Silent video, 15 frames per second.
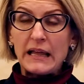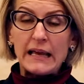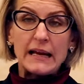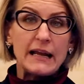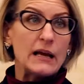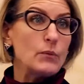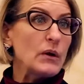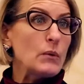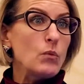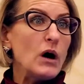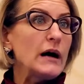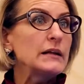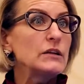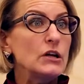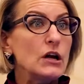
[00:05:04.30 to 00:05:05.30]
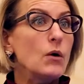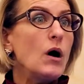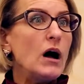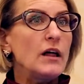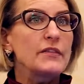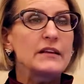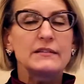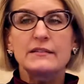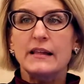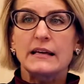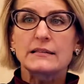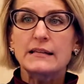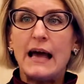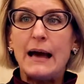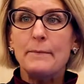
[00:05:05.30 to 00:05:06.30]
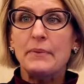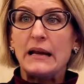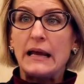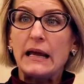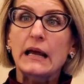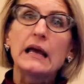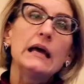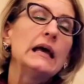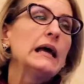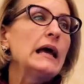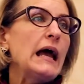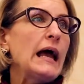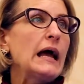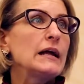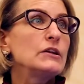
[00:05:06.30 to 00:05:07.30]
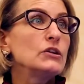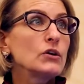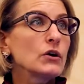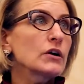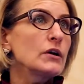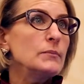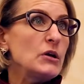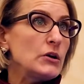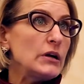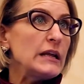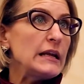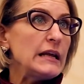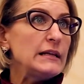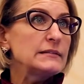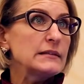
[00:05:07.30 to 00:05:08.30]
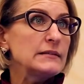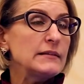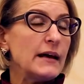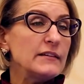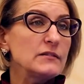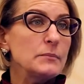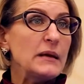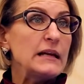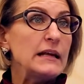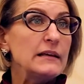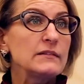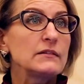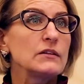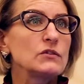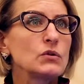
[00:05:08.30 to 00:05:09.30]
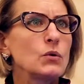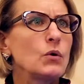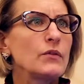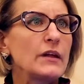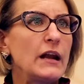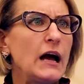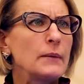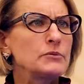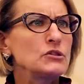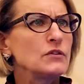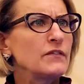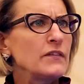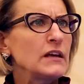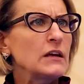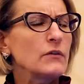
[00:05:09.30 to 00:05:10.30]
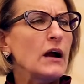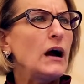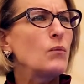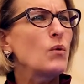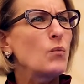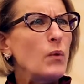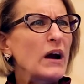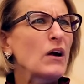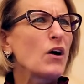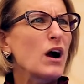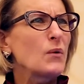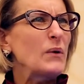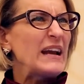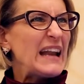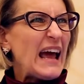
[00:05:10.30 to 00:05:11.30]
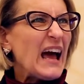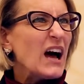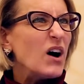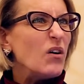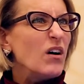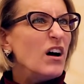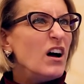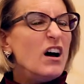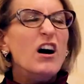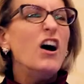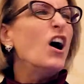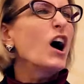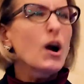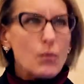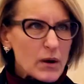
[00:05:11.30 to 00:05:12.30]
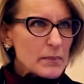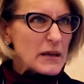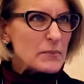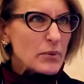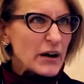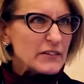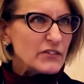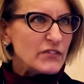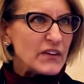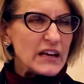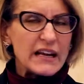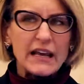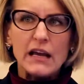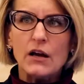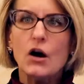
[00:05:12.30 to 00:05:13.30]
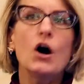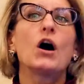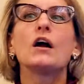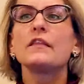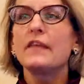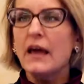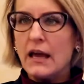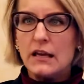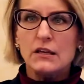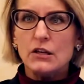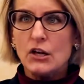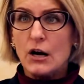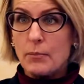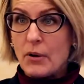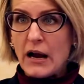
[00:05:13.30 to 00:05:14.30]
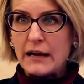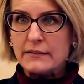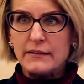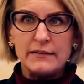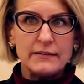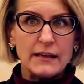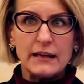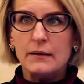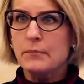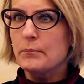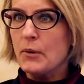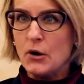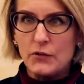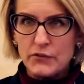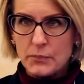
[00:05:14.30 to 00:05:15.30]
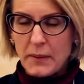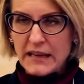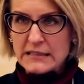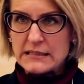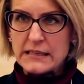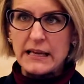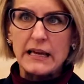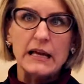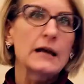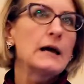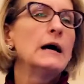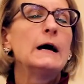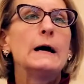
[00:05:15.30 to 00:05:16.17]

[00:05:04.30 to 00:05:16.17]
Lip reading: planning. We want, all these things happening. And your community needs assessment is the tool that helps you figure out, well, where are we now? Are women breastfeeding? Are they, practicing birth spacing?